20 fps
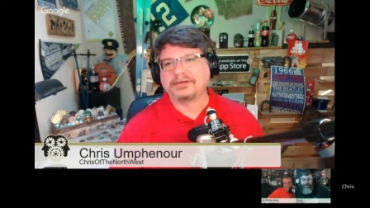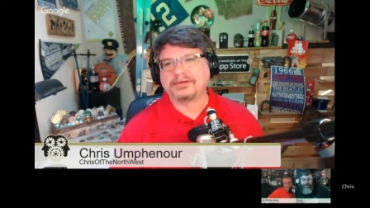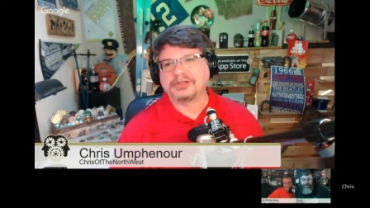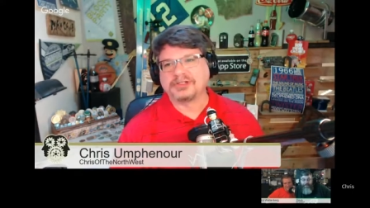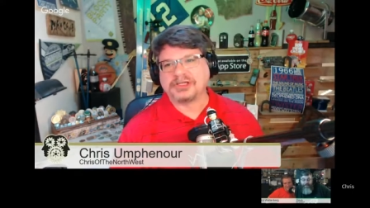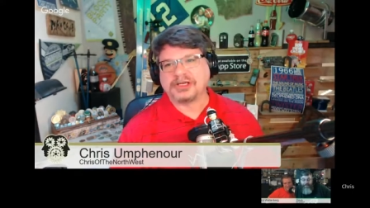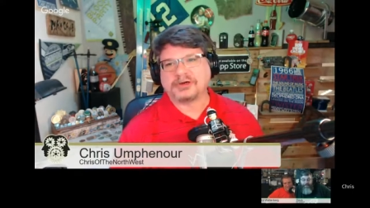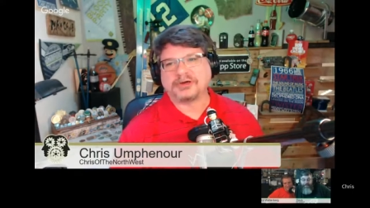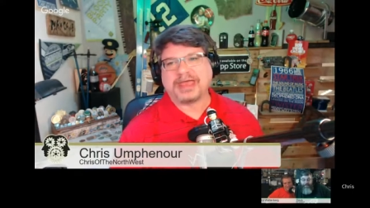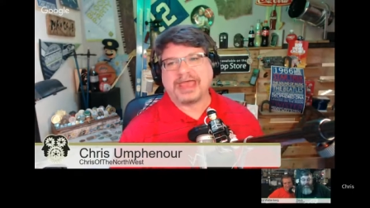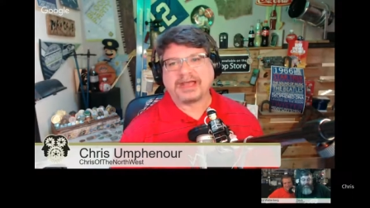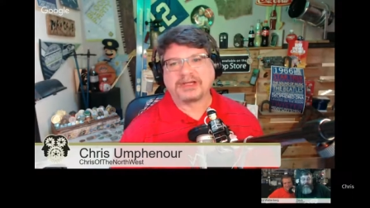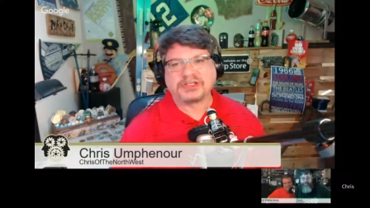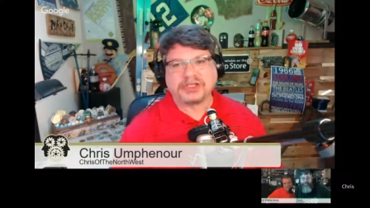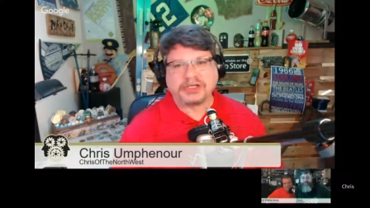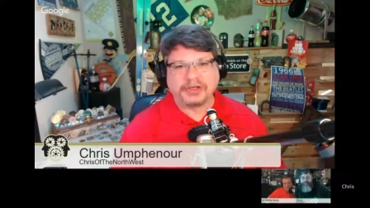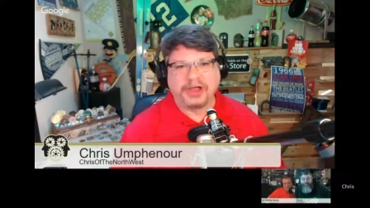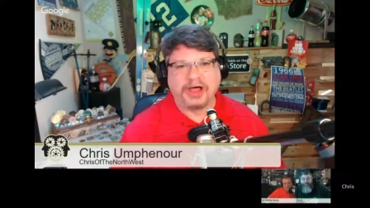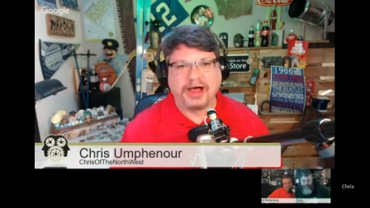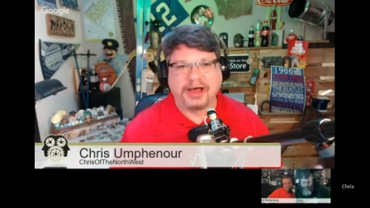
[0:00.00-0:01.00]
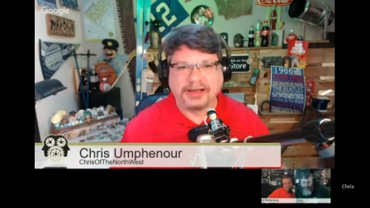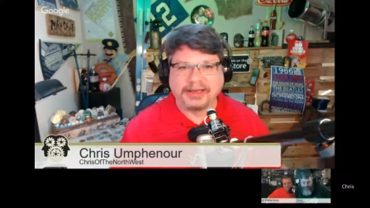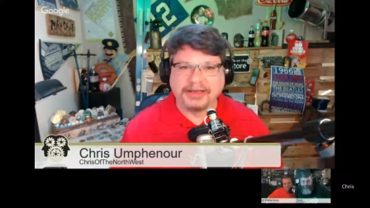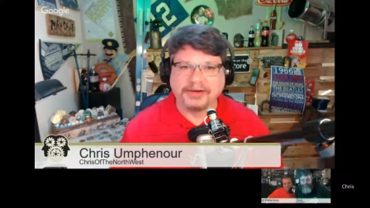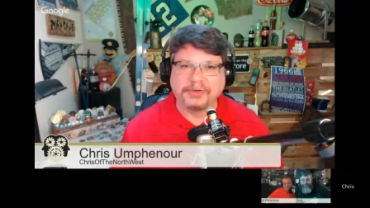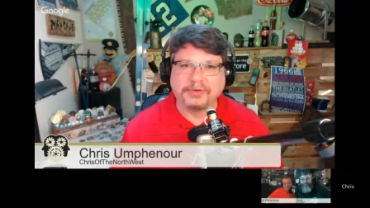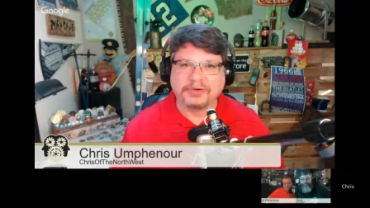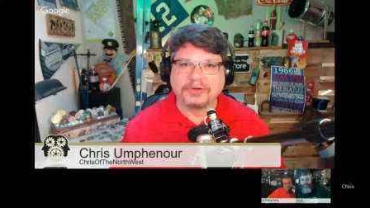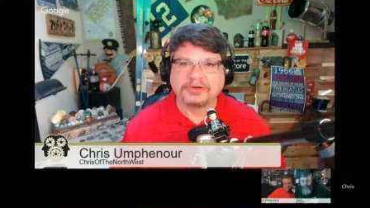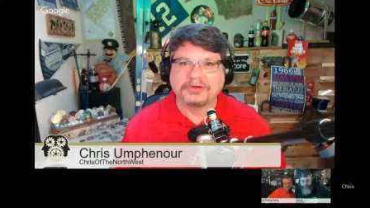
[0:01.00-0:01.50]
geocaching log in
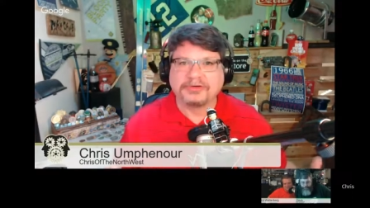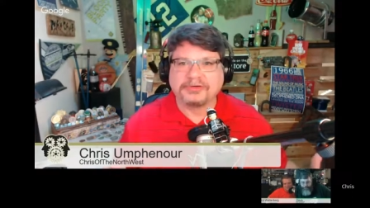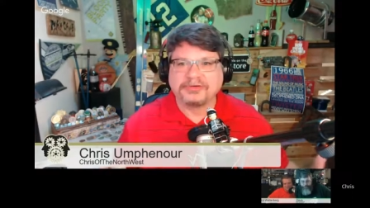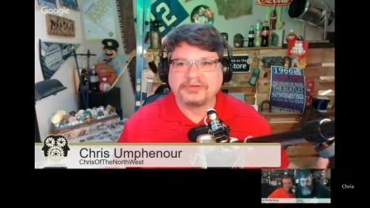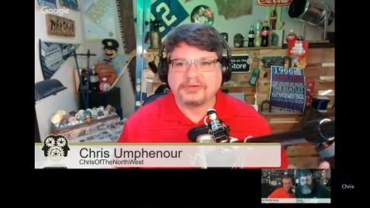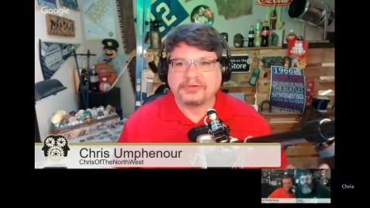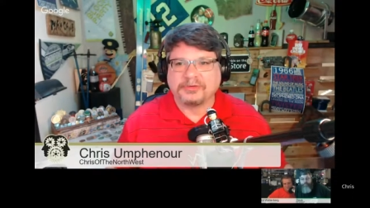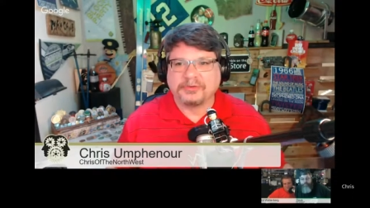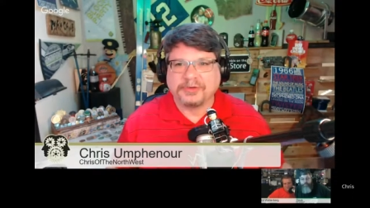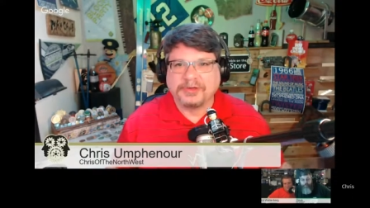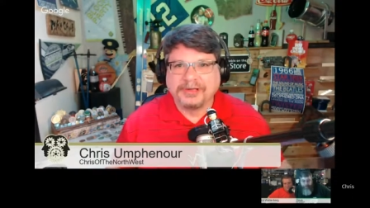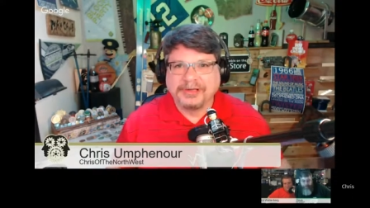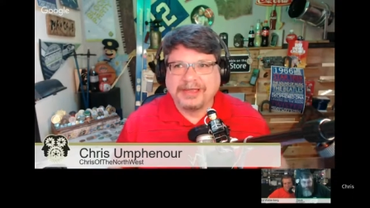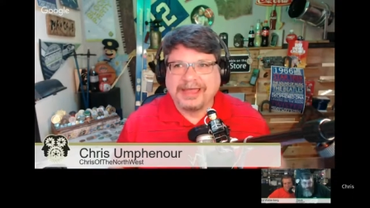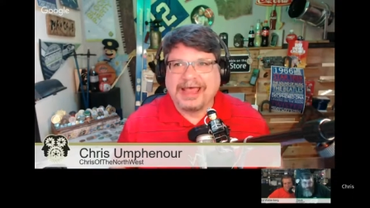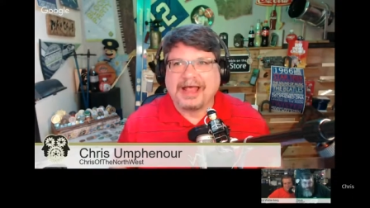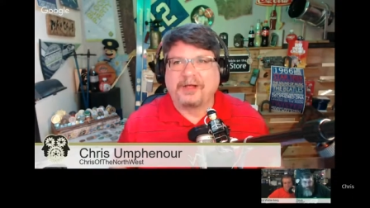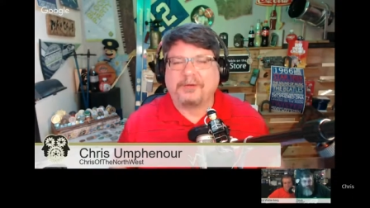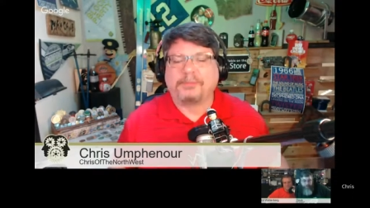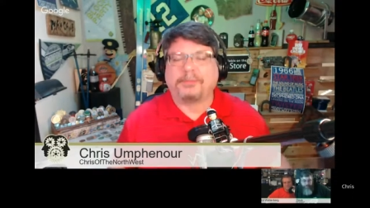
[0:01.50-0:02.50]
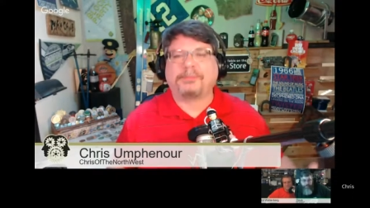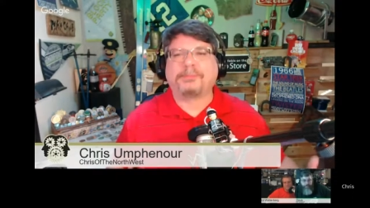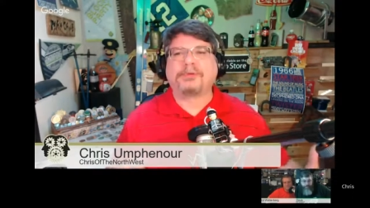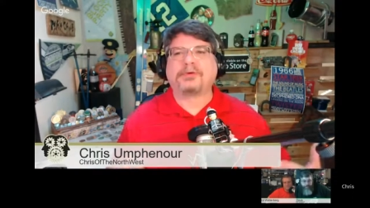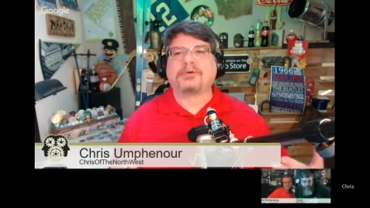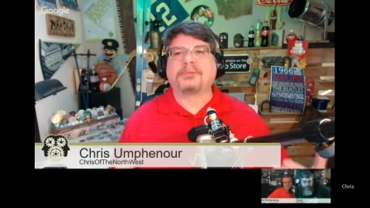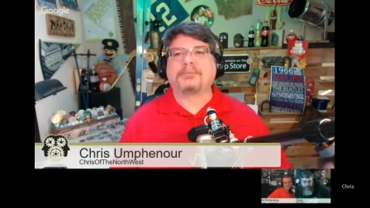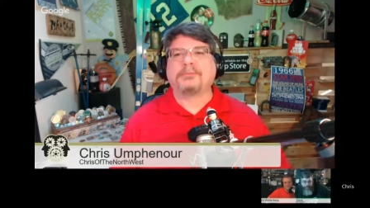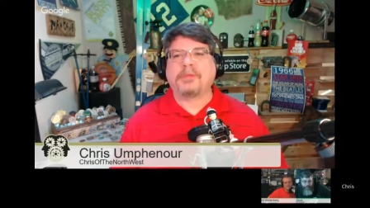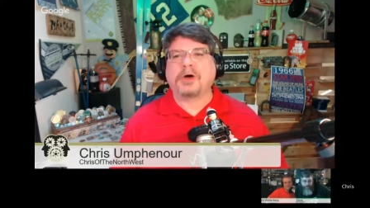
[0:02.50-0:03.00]
order to help
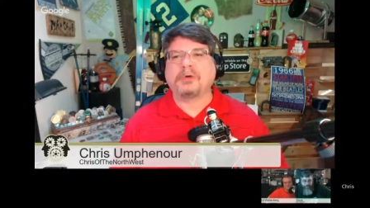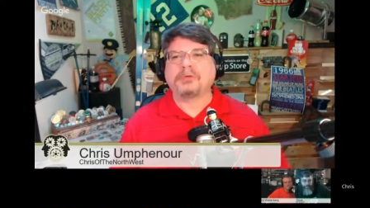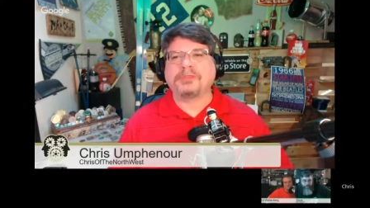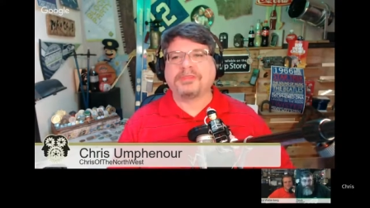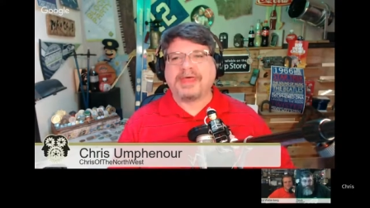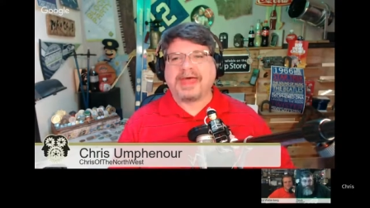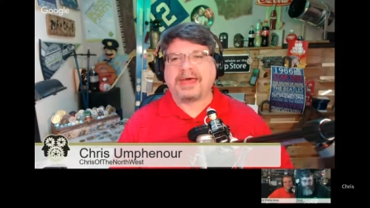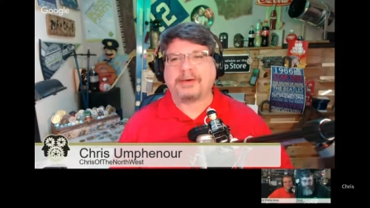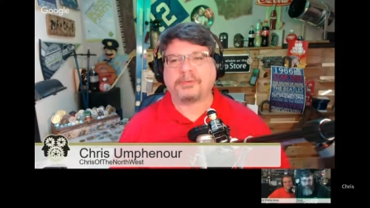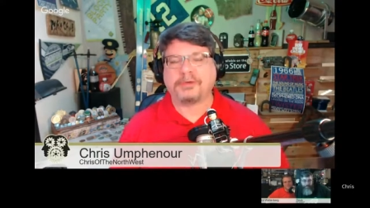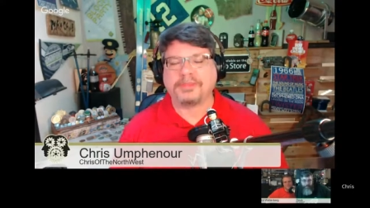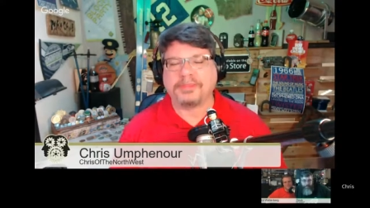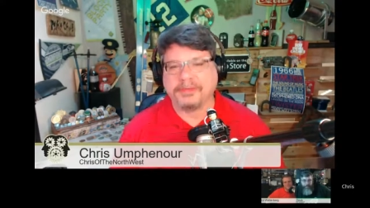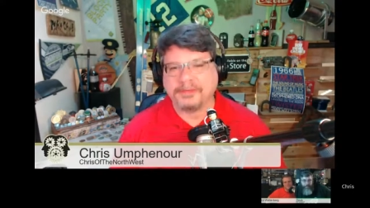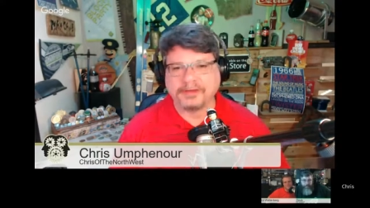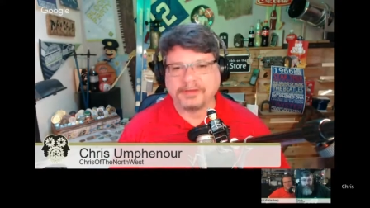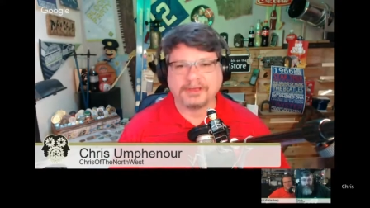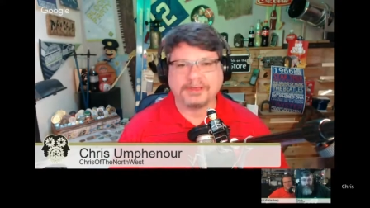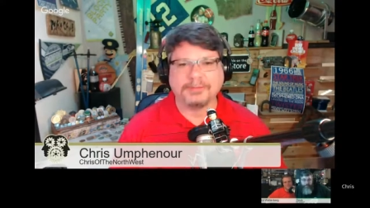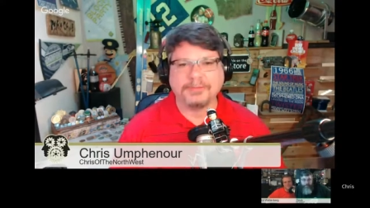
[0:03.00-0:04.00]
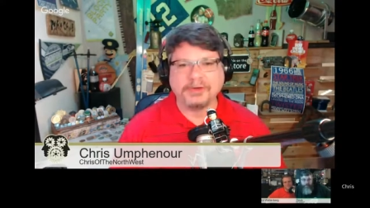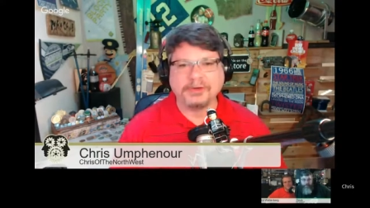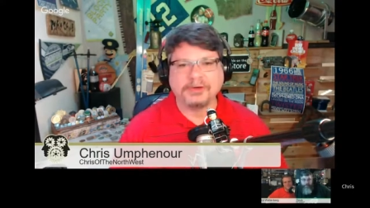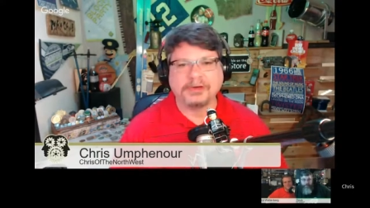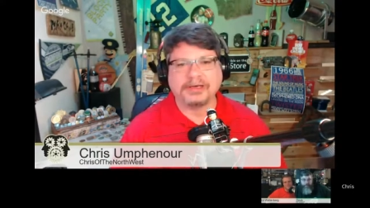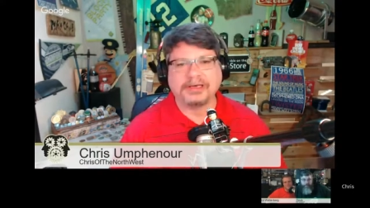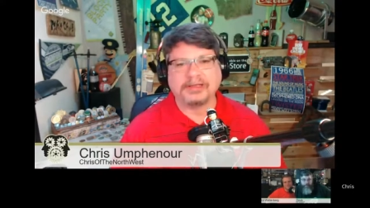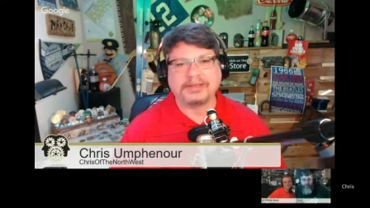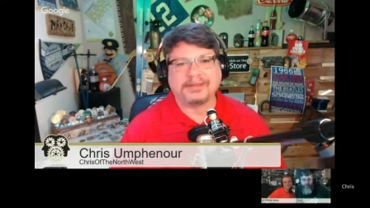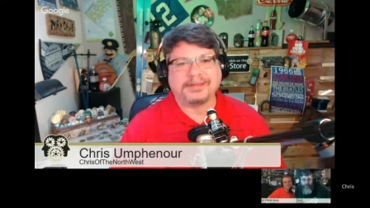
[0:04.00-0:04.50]
promote that within the
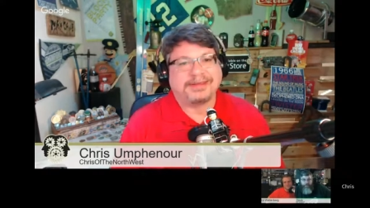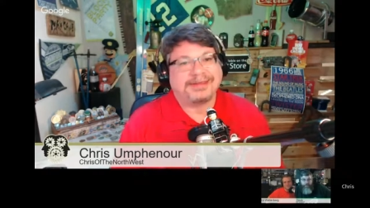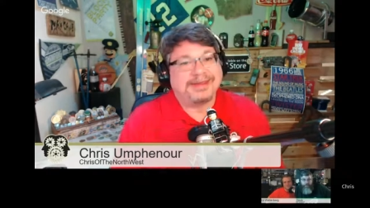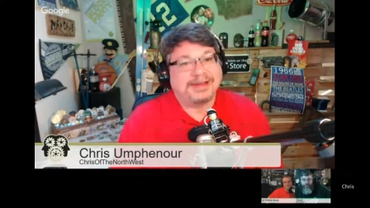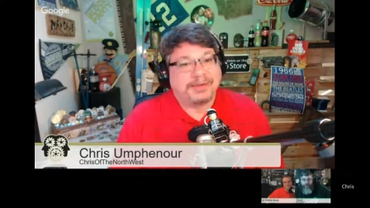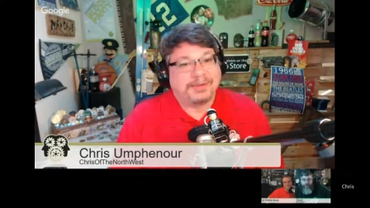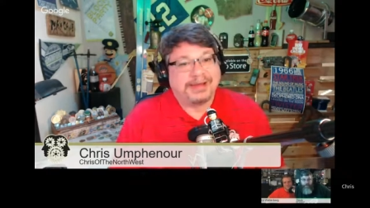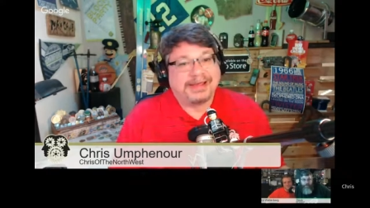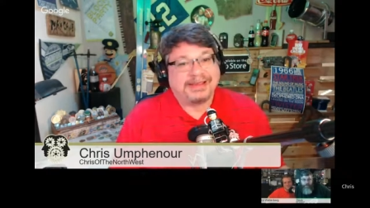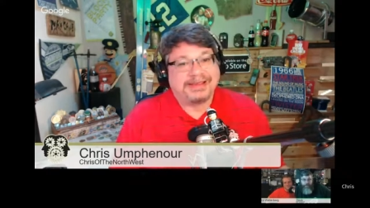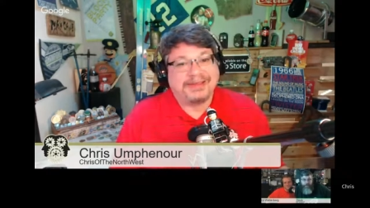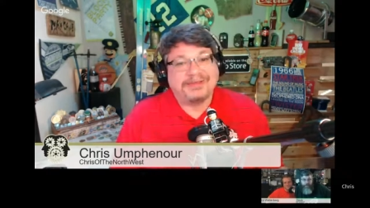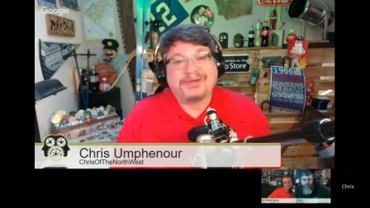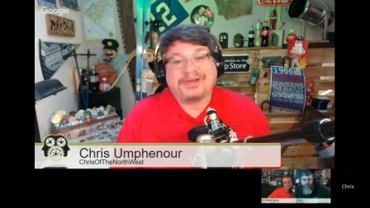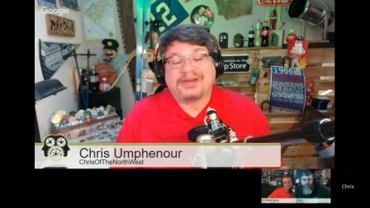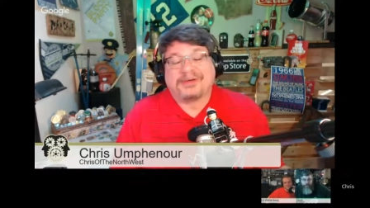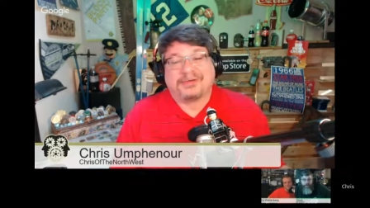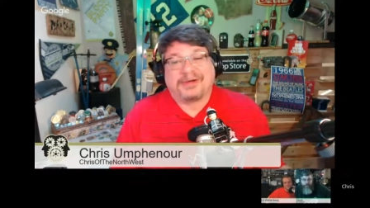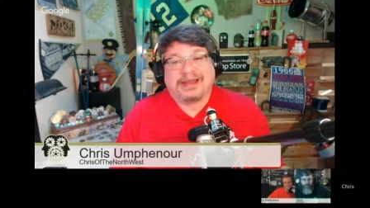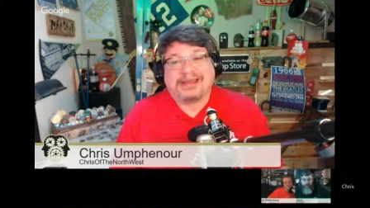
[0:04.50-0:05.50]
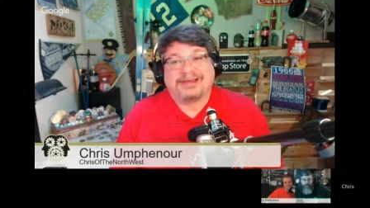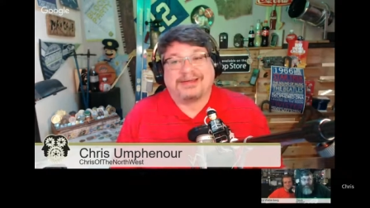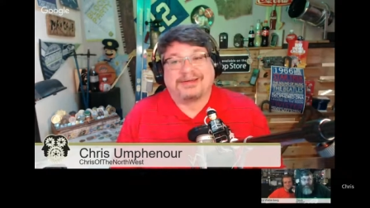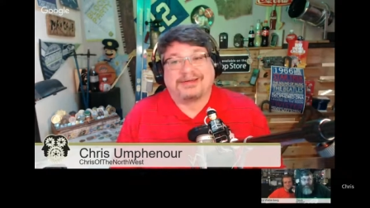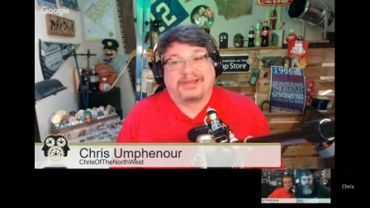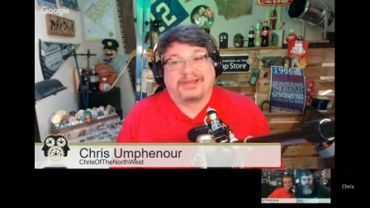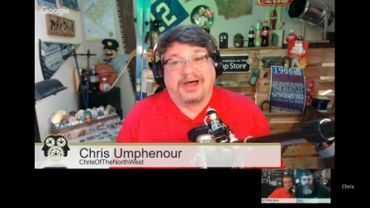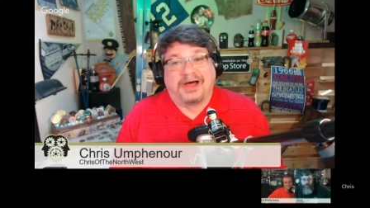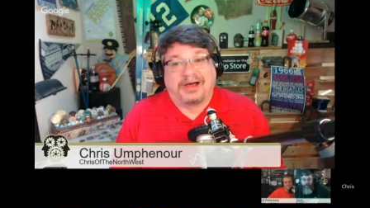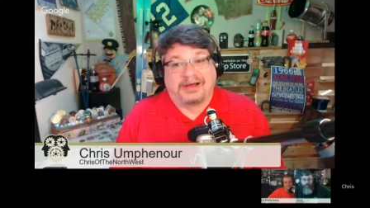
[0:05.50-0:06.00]
community, that you can write good
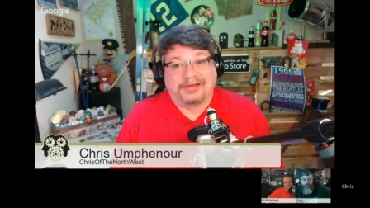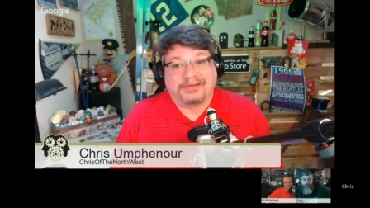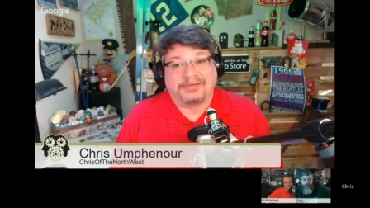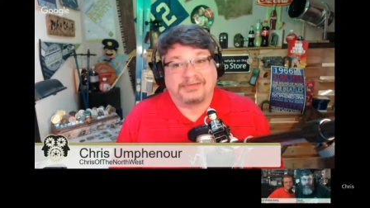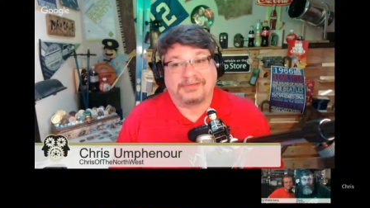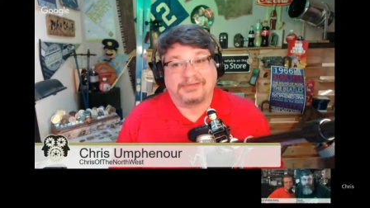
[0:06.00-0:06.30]
logs.